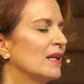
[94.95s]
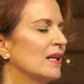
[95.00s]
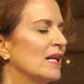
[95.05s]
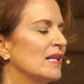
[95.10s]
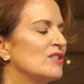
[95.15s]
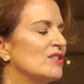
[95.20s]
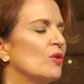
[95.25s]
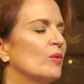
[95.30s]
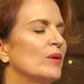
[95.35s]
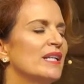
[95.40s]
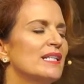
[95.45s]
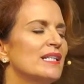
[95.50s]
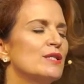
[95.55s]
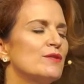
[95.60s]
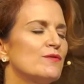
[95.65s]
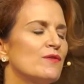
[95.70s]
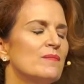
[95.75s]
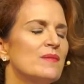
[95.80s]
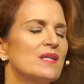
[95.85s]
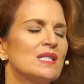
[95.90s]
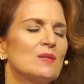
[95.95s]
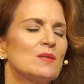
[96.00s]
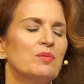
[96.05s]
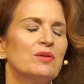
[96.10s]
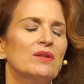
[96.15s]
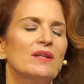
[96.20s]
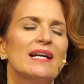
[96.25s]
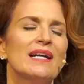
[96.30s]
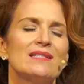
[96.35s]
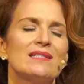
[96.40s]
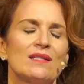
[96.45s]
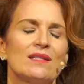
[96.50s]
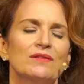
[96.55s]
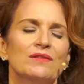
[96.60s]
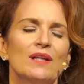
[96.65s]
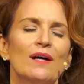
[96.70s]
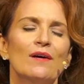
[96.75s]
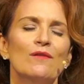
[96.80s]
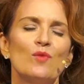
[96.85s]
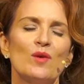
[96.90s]
And so it is from this place of
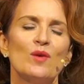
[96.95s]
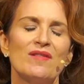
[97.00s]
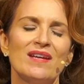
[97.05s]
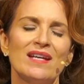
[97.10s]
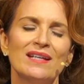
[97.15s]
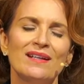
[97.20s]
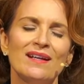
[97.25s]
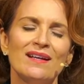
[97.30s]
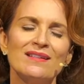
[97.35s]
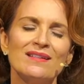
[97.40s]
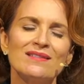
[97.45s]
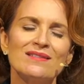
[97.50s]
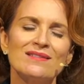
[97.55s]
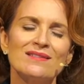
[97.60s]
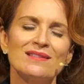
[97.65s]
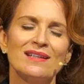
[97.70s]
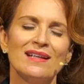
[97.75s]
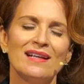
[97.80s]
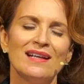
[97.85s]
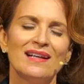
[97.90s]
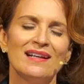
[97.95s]
love within us